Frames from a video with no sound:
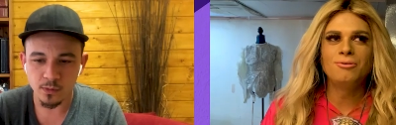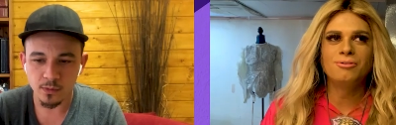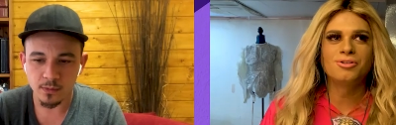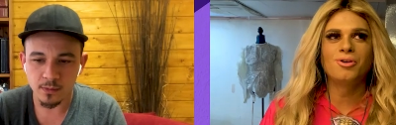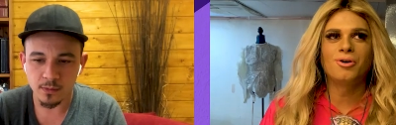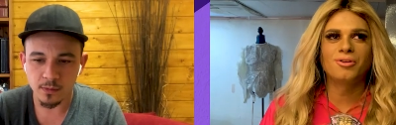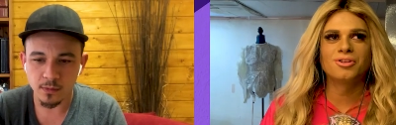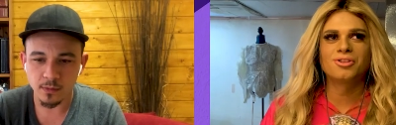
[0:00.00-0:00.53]

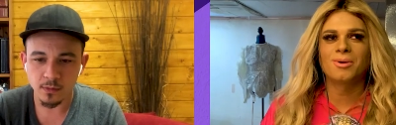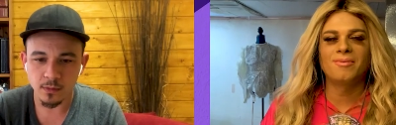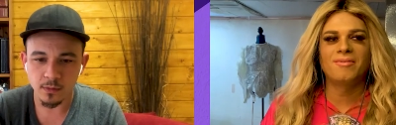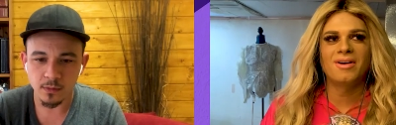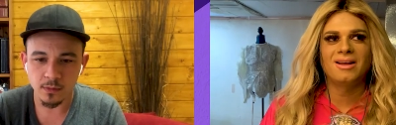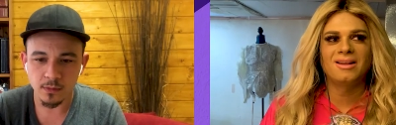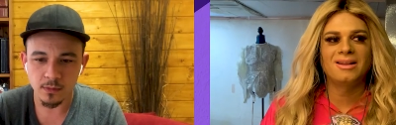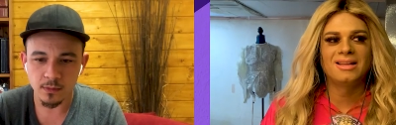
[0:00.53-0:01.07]
Speaker 1: Who's not on the top
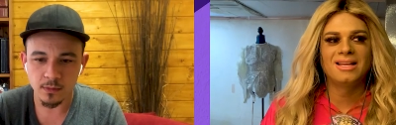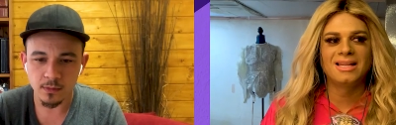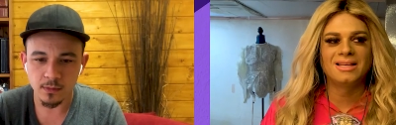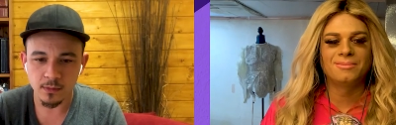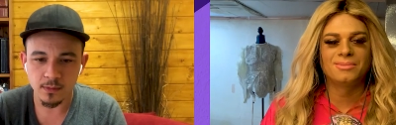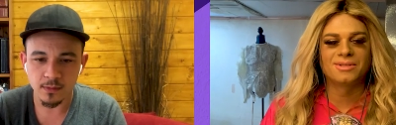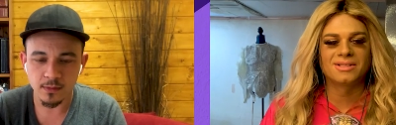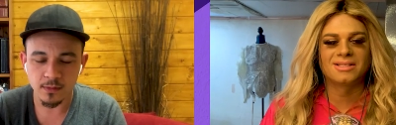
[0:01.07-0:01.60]
of our
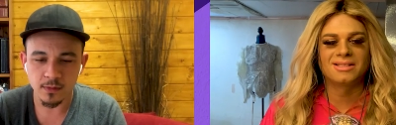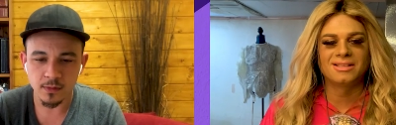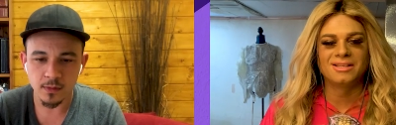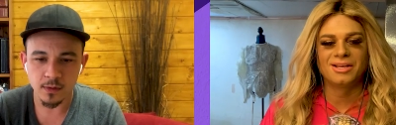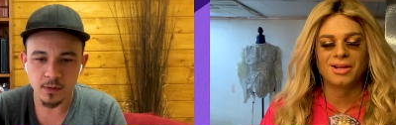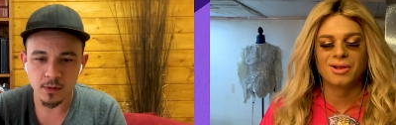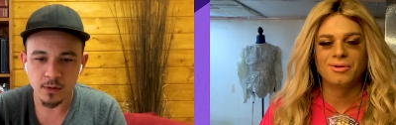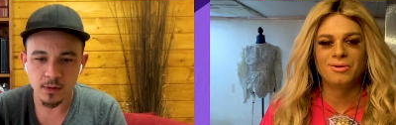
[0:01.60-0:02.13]
lips?
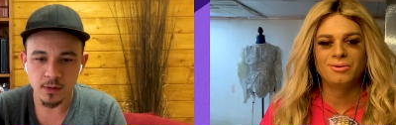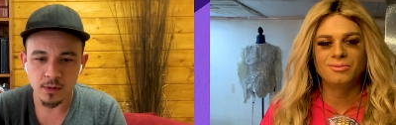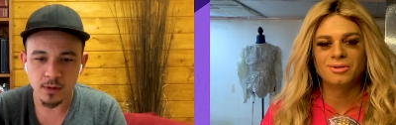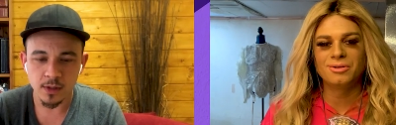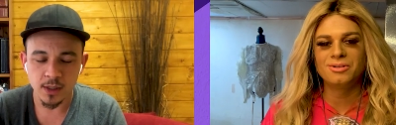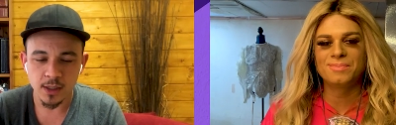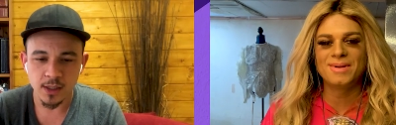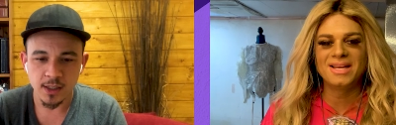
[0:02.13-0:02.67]
You know, who
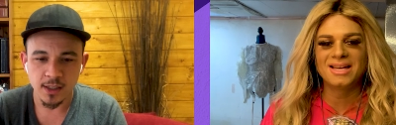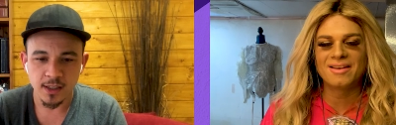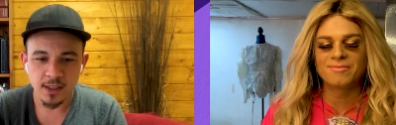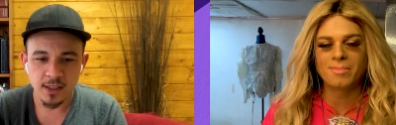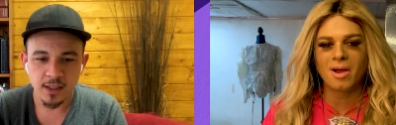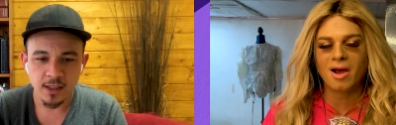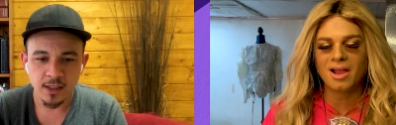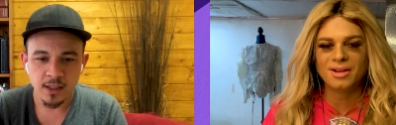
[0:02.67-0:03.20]
who's being
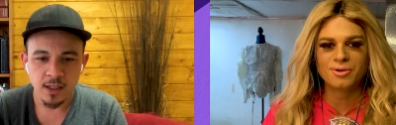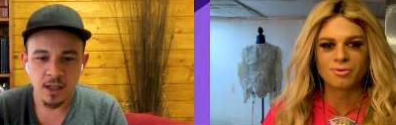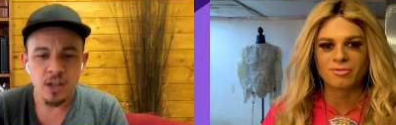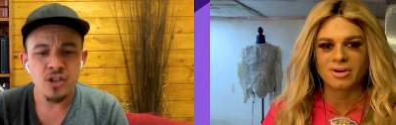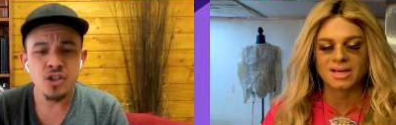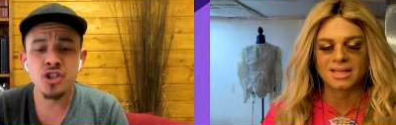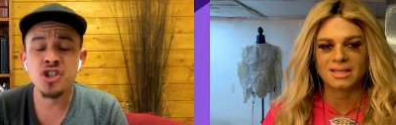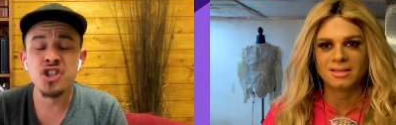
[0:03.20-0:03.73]
left behind
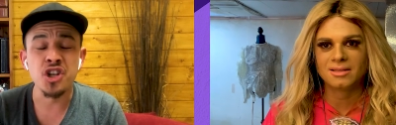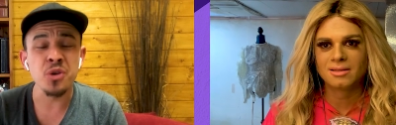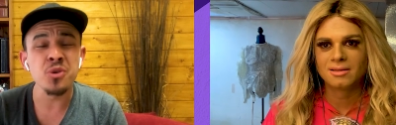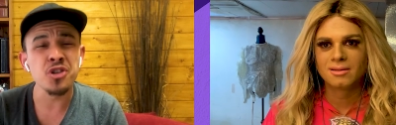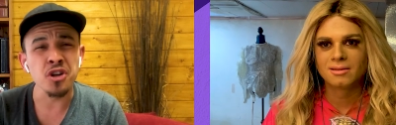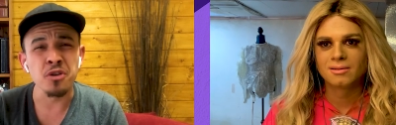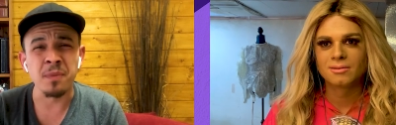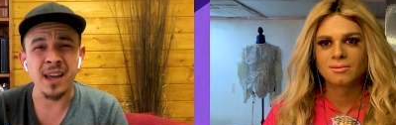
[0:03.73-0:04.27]
already?
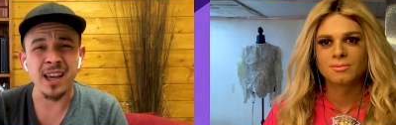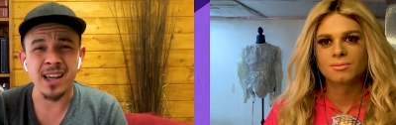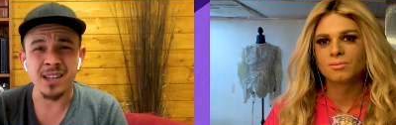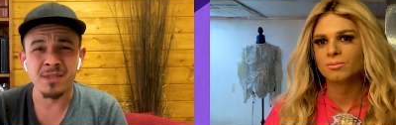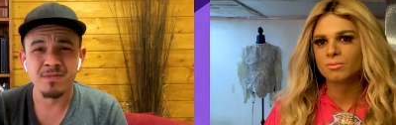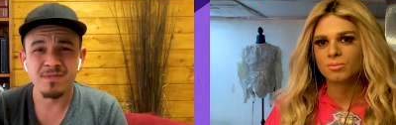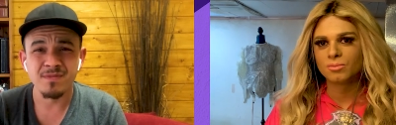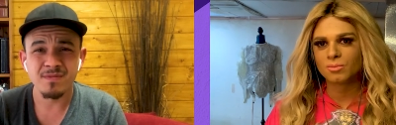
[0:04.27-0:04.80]

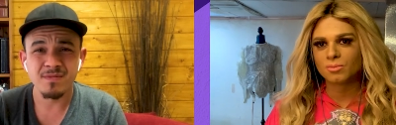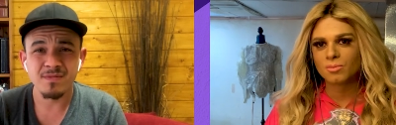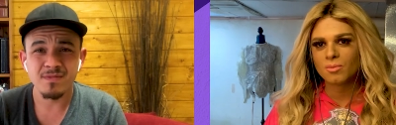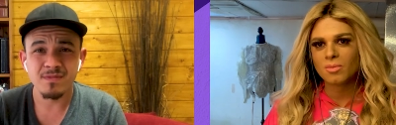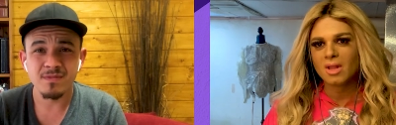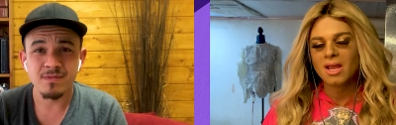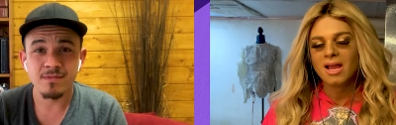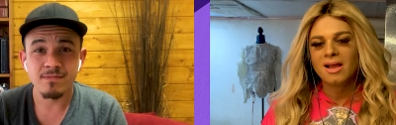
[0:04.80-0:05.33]
Speaker 2: Jujubee.
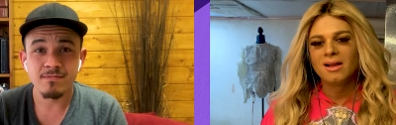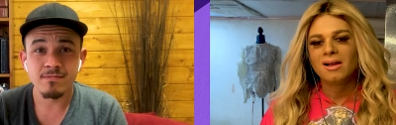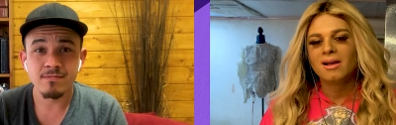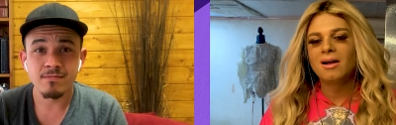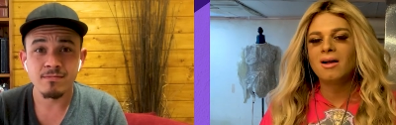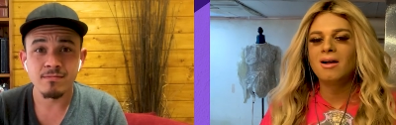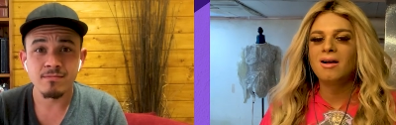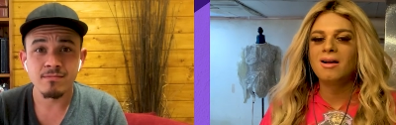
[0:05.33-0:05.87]

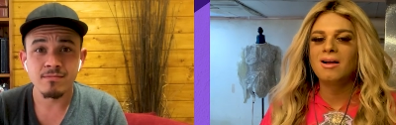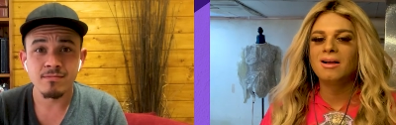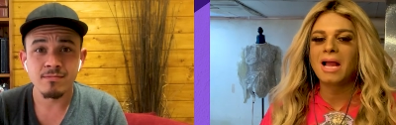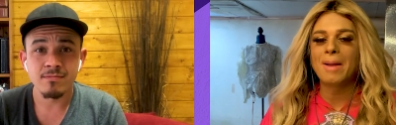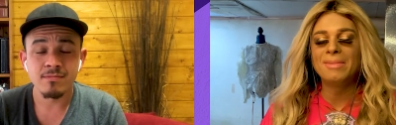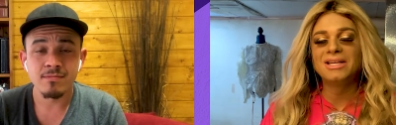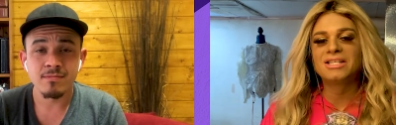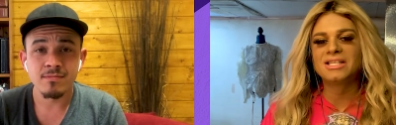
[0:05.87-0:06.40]
Speaker 1: Uh,
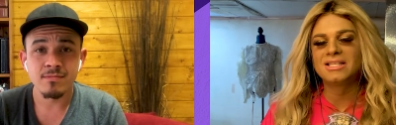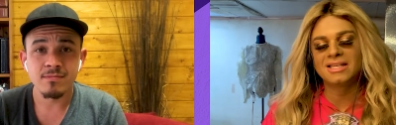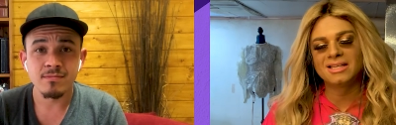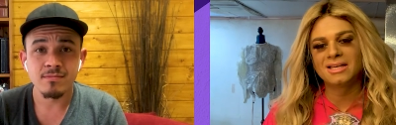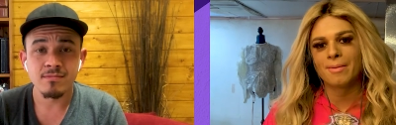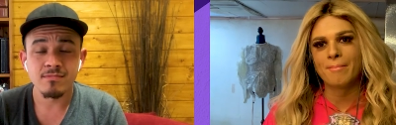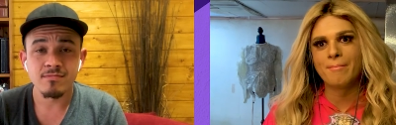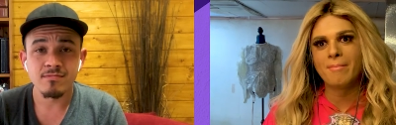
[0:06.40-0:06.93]
I mean, she did
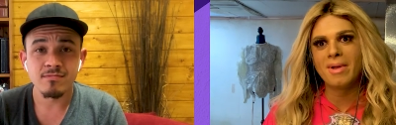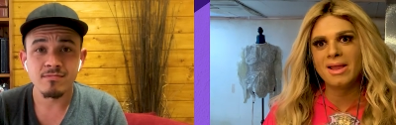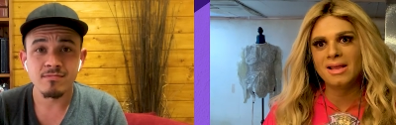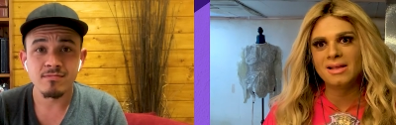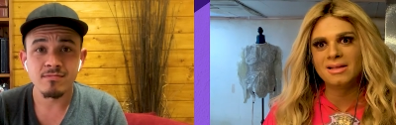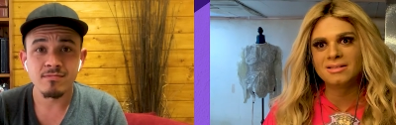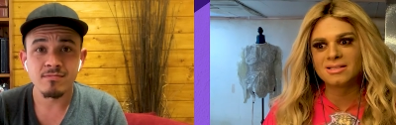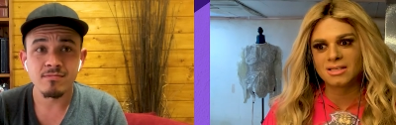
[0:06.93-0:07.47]
an
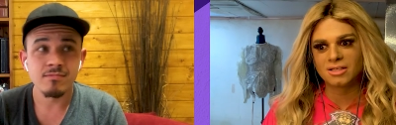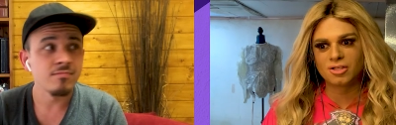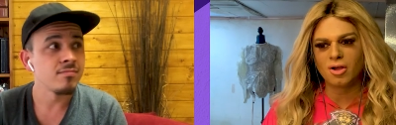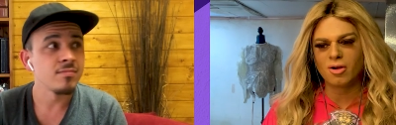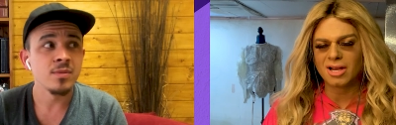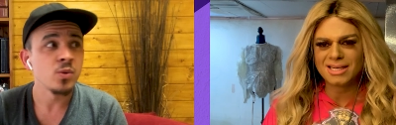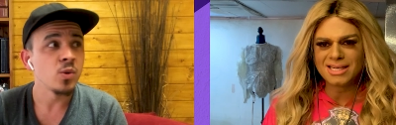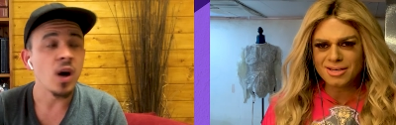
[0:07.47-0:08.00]
amazing
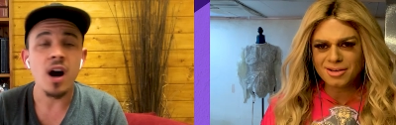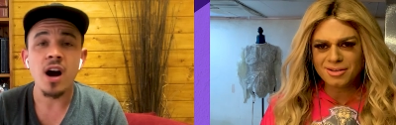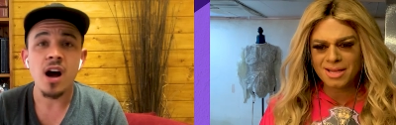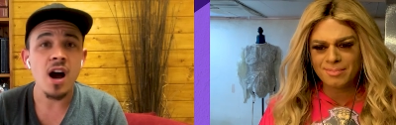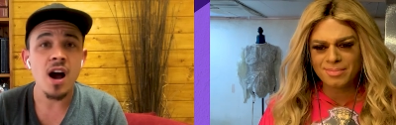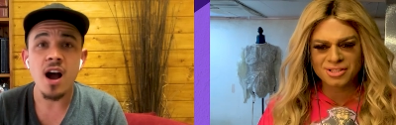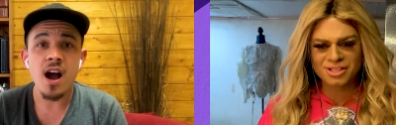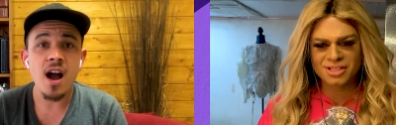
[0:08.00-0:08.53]
song. I didn't know
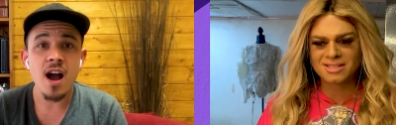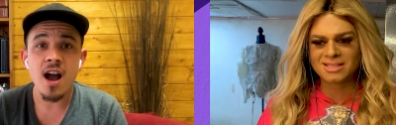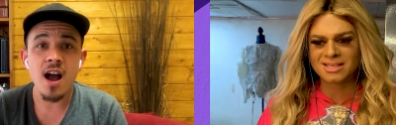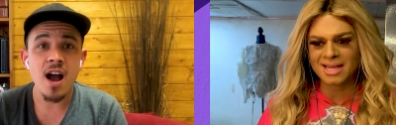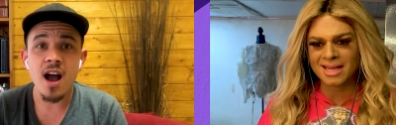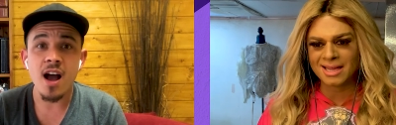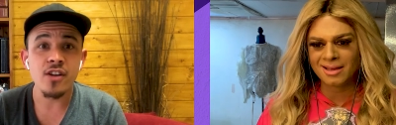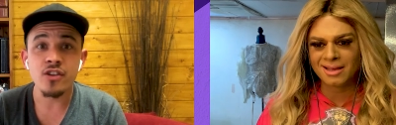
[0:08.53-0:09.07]
that bitch could
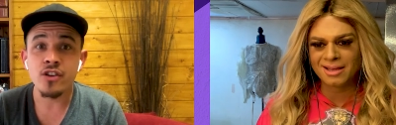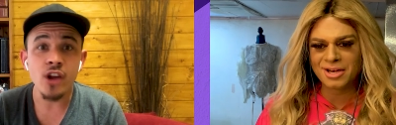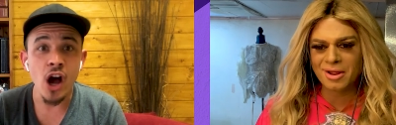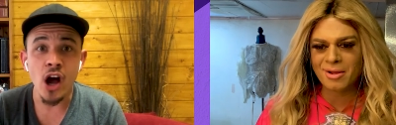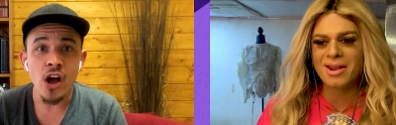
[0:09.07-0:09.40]
sing. No,